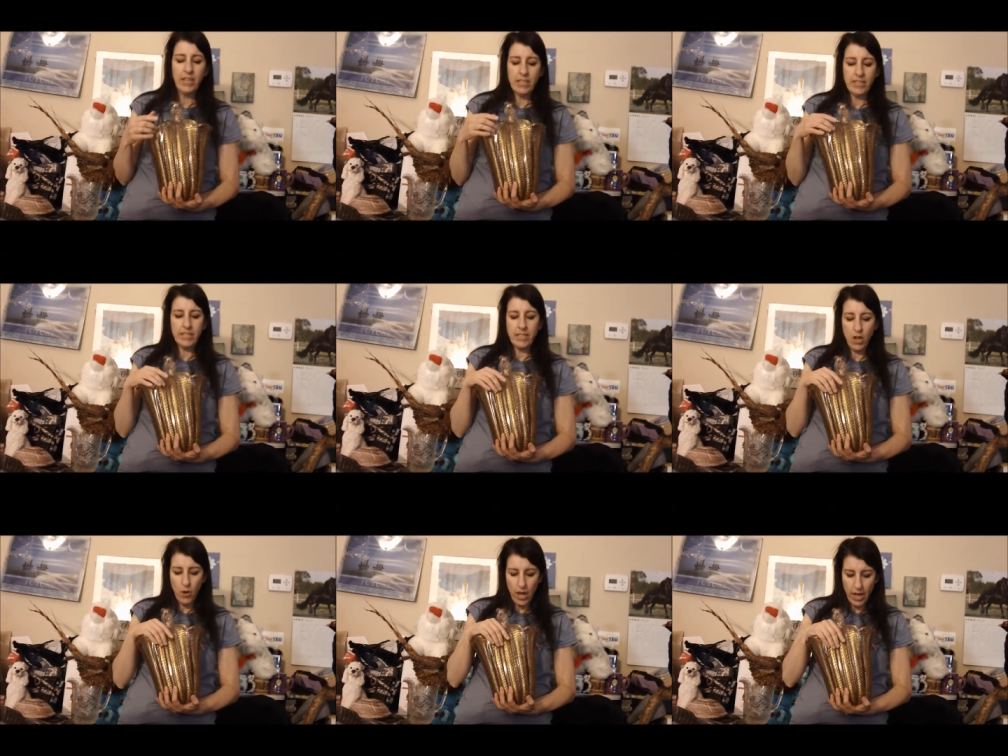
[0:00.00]

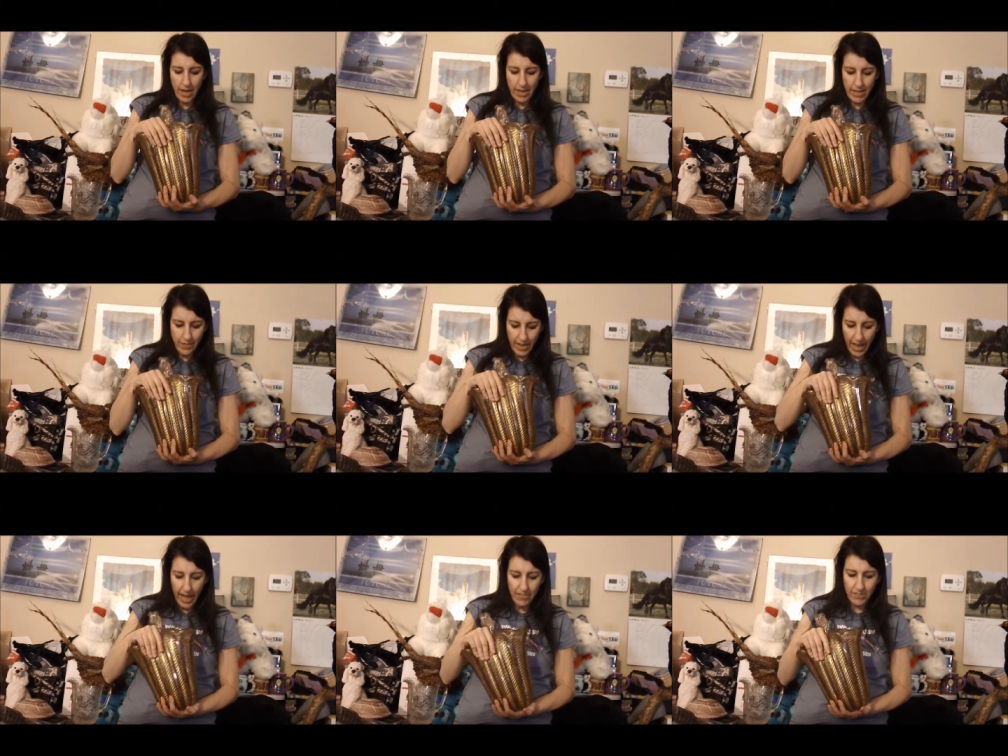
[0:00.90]
So uh, it even
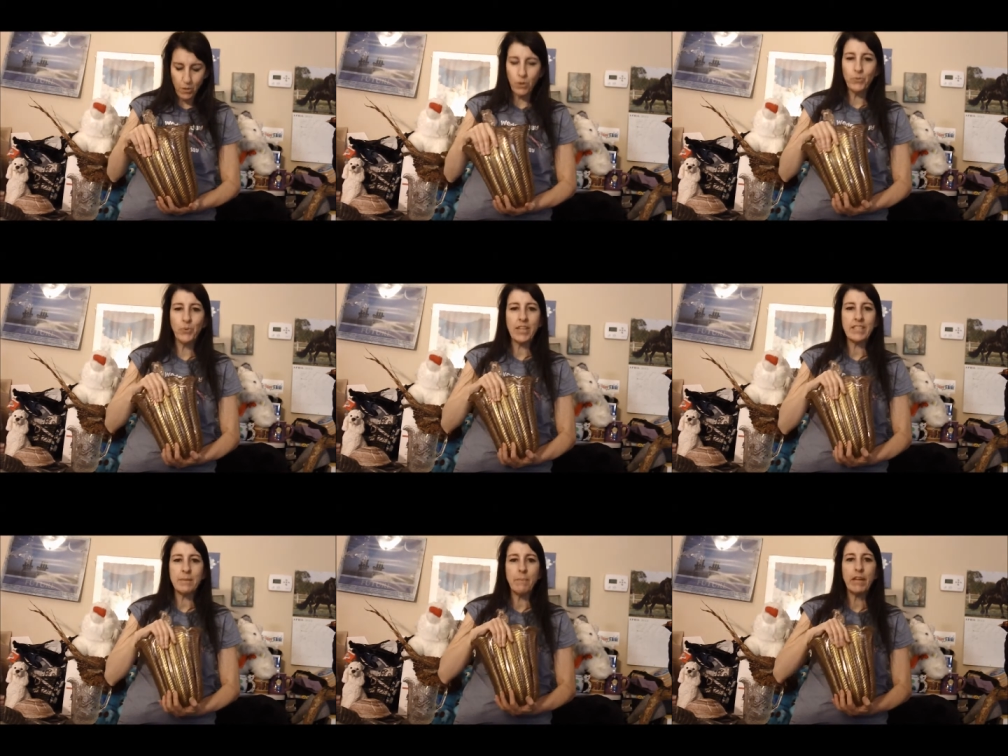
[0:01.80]
had this old
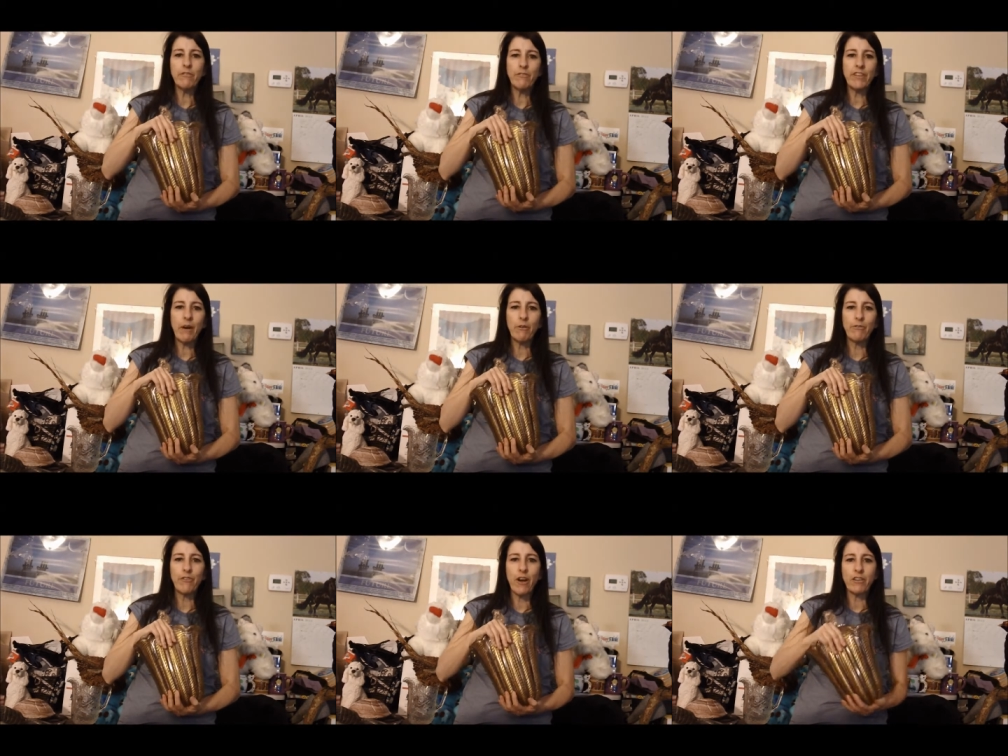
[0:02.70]
rusty metal flower
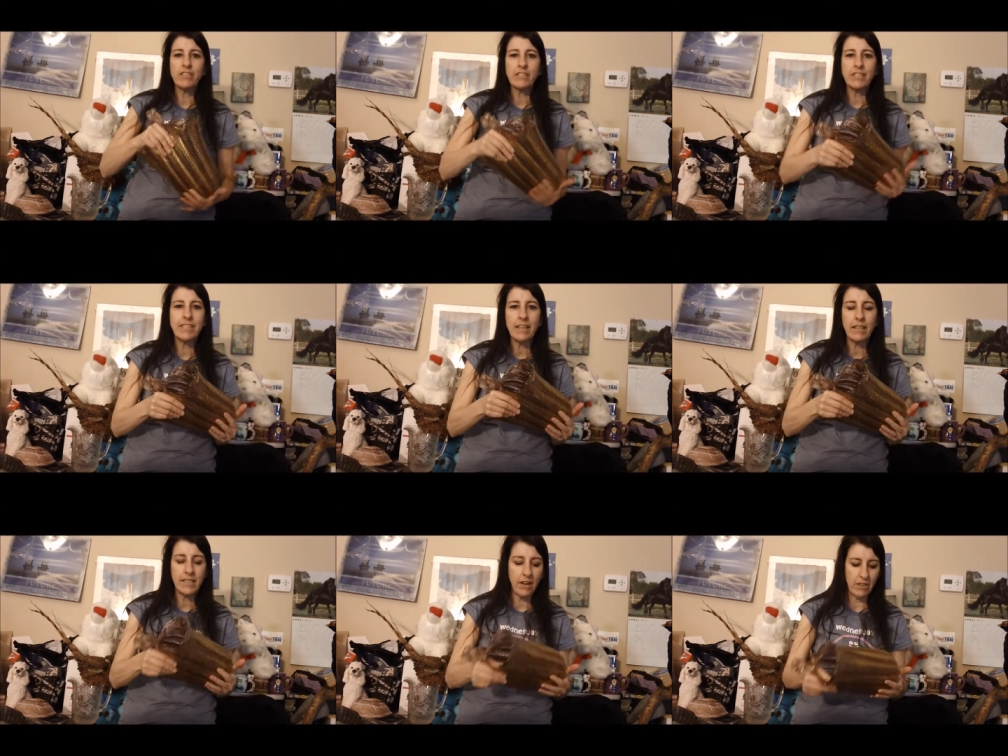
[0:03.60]
frog still
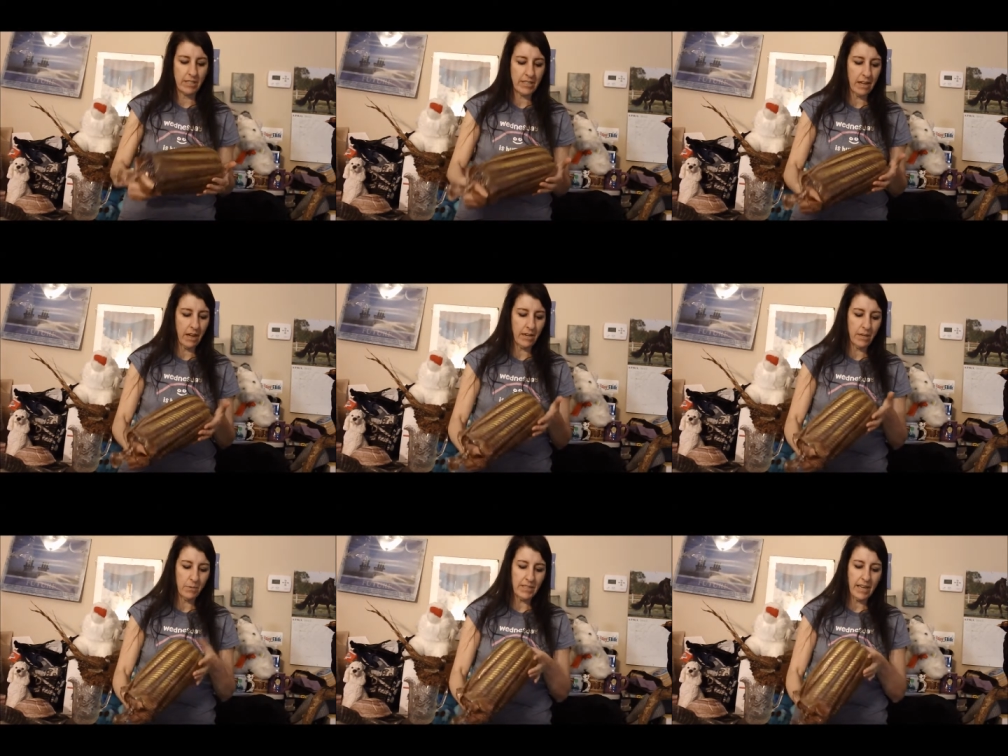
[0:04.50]
stuck down inside, and
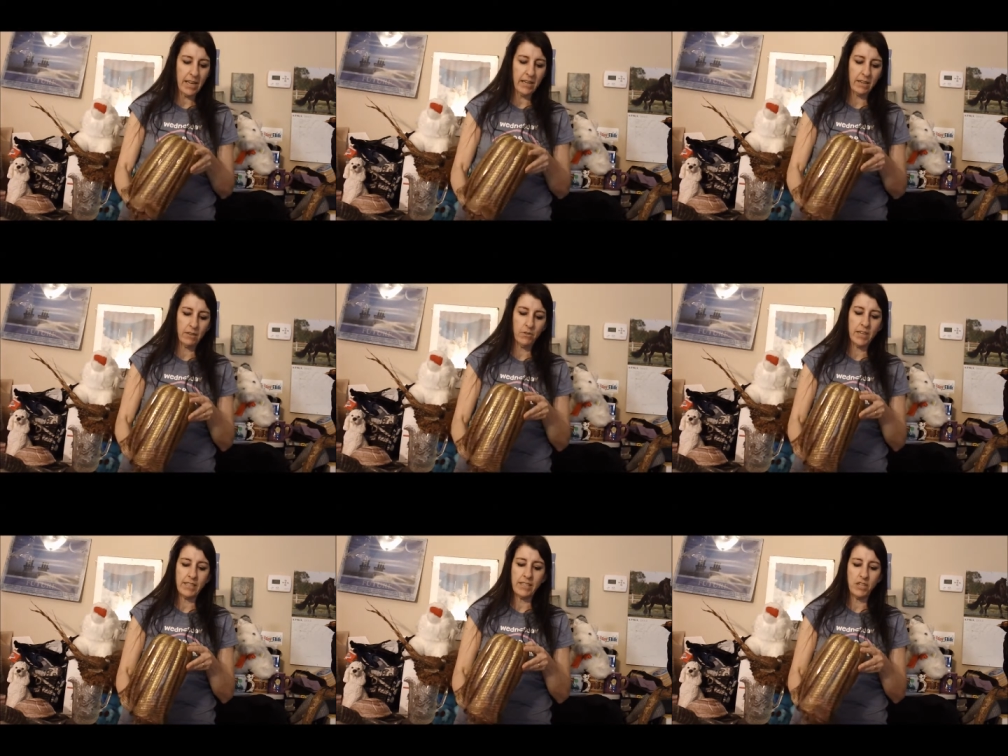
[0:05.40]
it was kind of
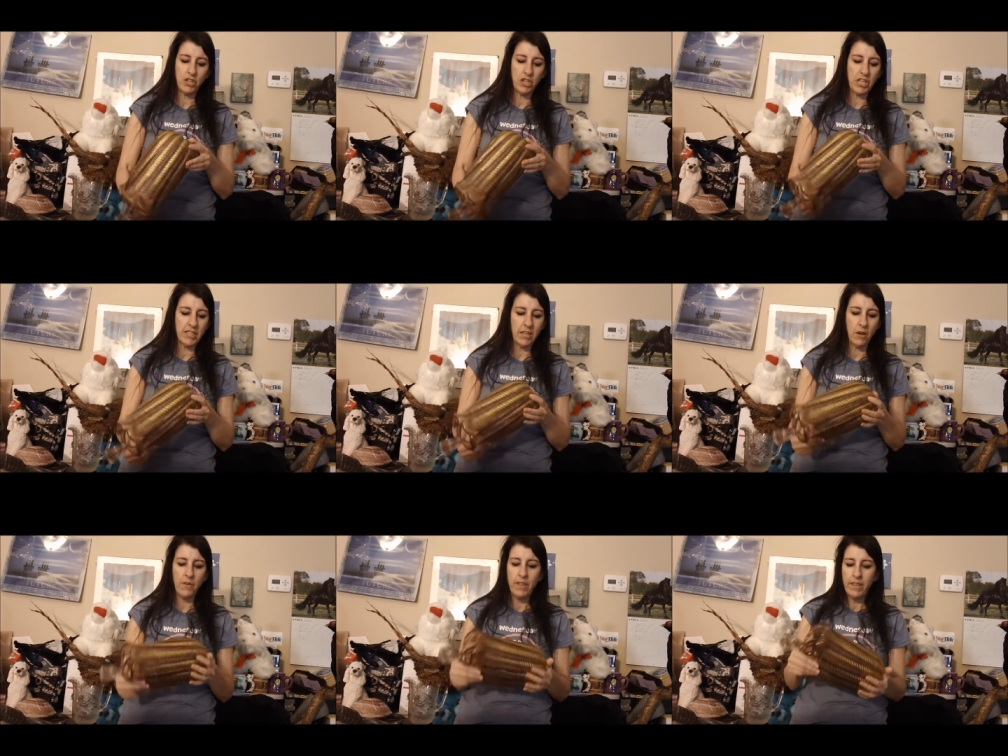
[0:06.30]
crusty, dirty,
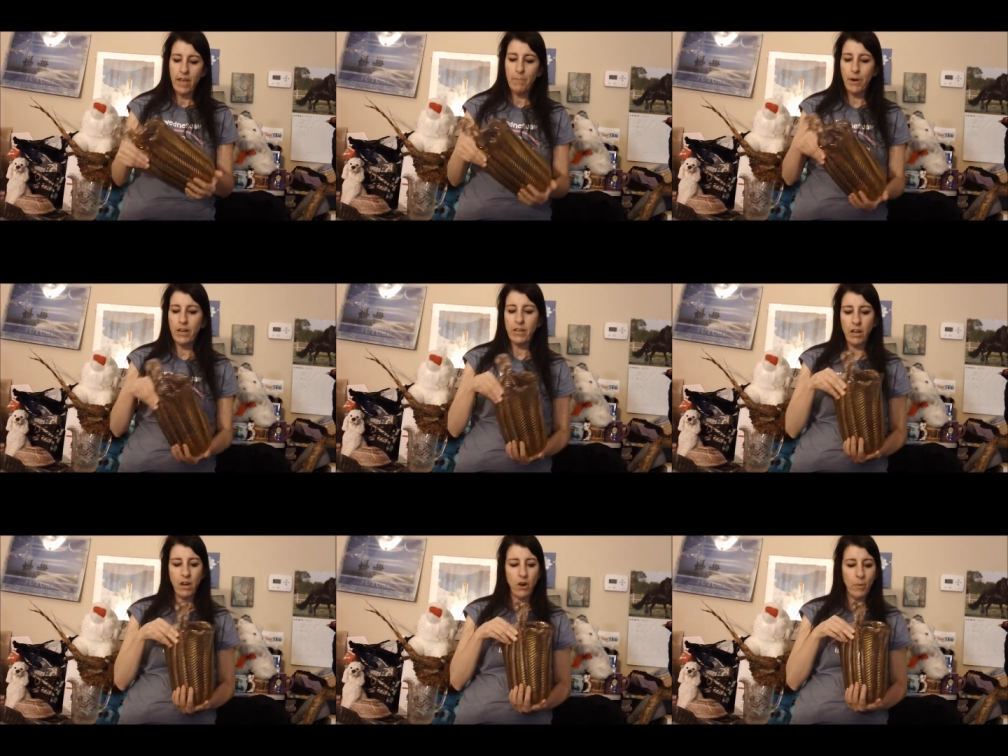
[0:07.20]
so I brought it
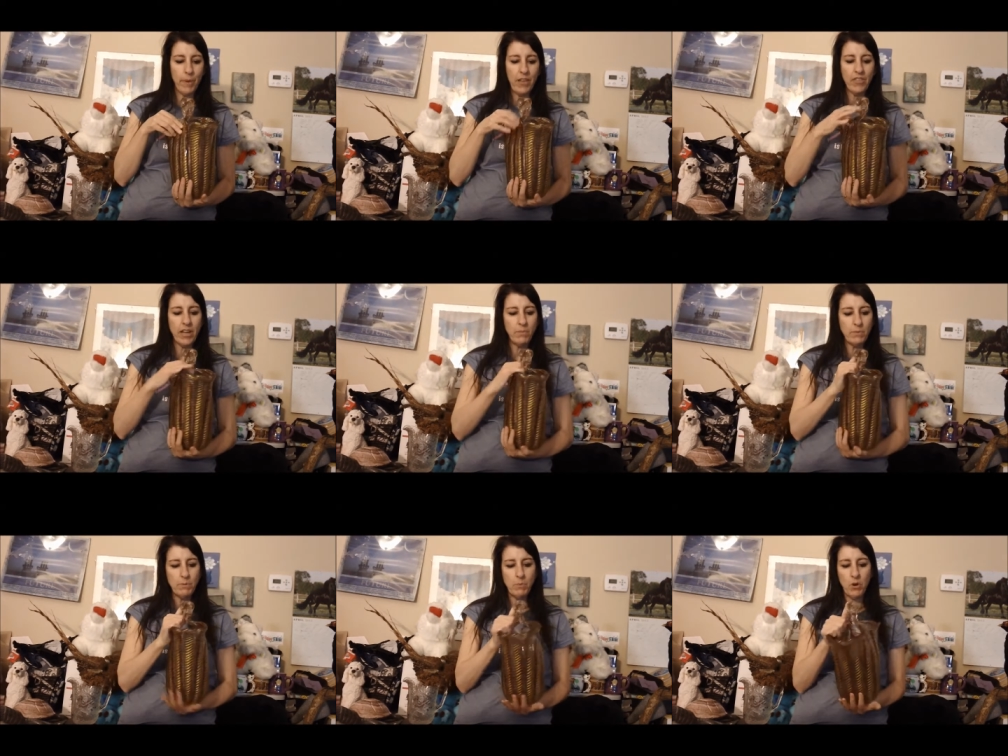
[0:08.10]
home. I thought it
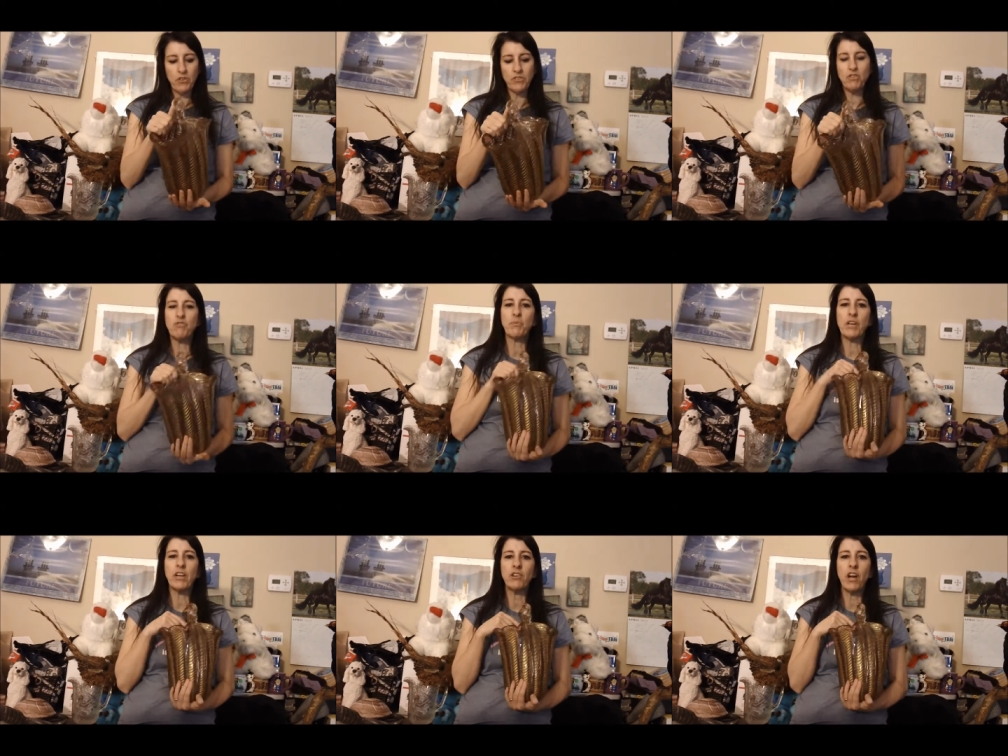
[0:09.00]
would be worth two, three
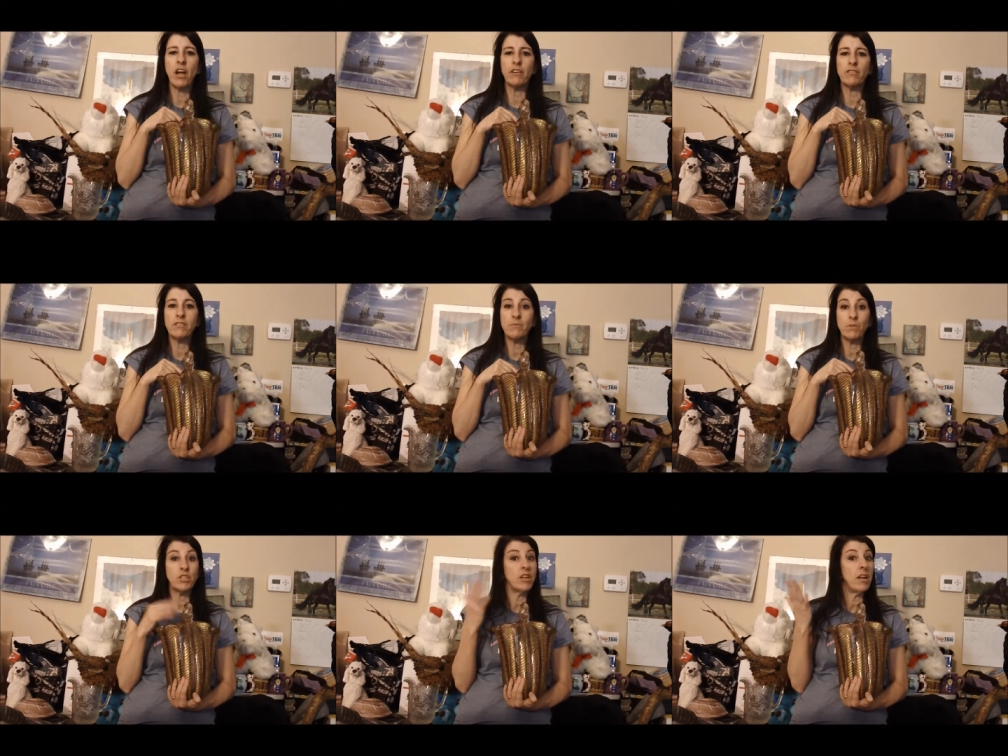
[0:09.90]
hundred dollars,
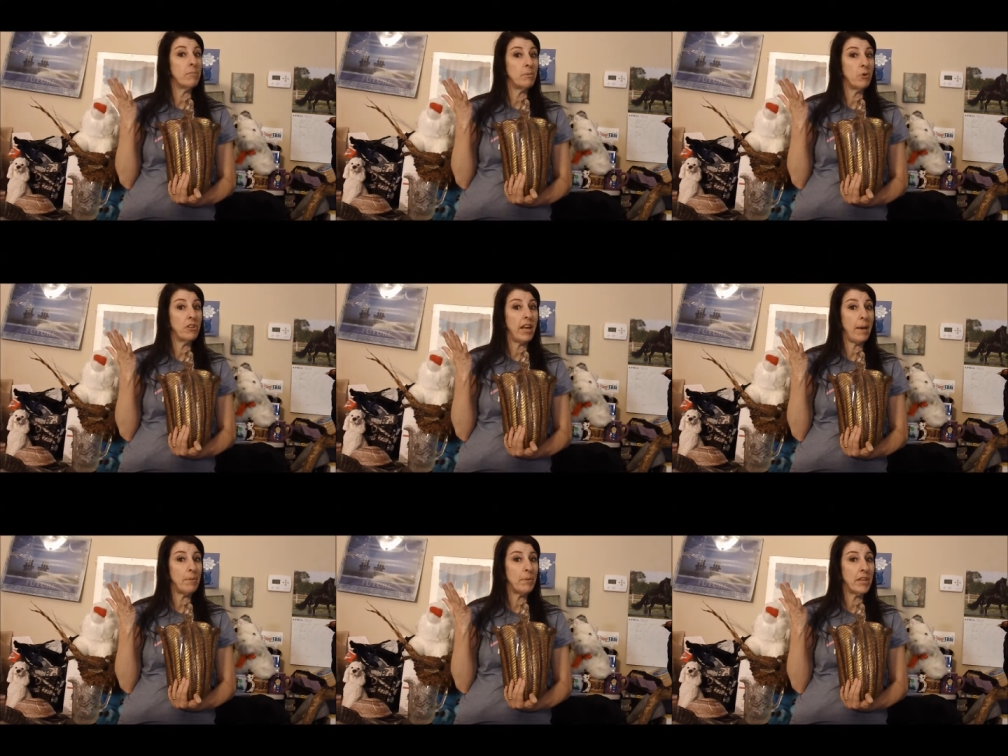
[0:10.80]
which I'd have been more than
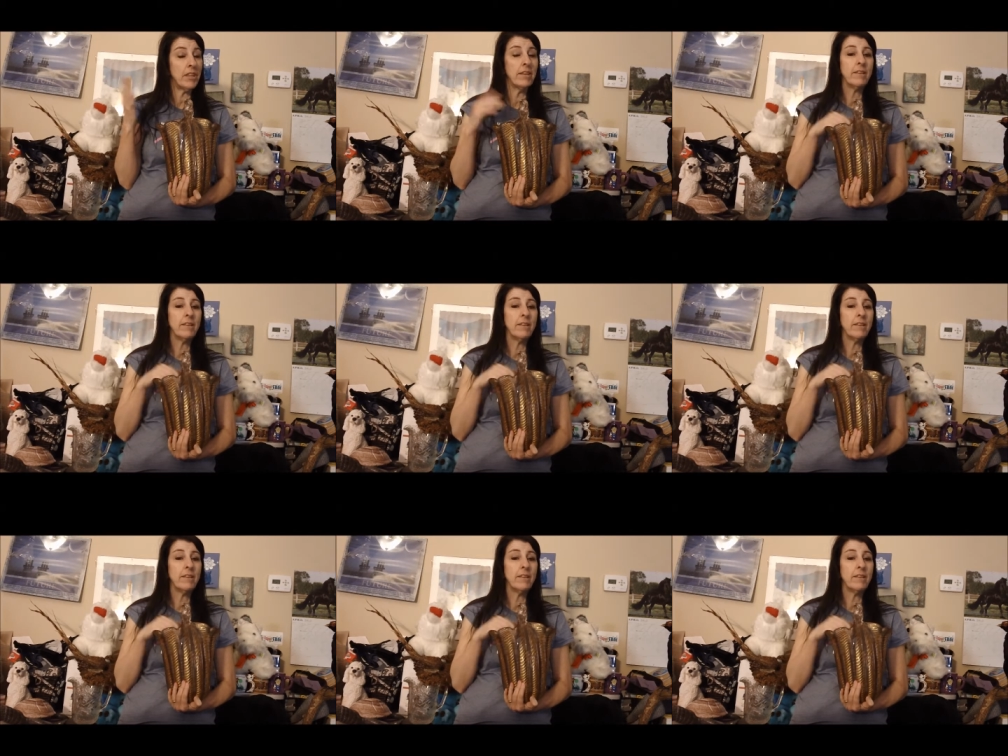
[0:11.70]
happy with.